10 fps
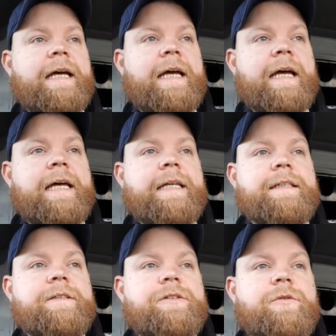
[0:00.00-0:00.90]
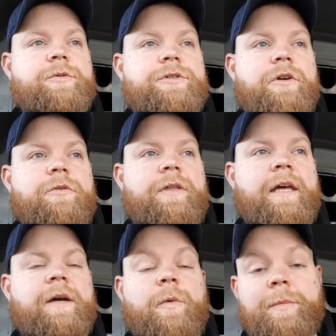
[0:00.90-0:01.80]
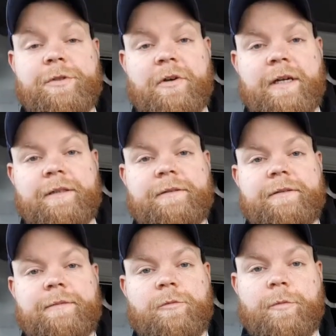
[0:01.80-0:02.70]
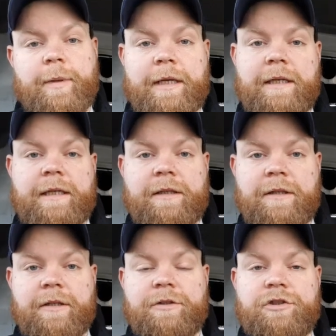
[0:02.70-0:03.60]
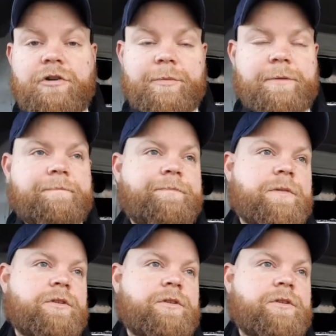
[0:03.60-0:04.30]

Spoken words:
and also their website will be in the description.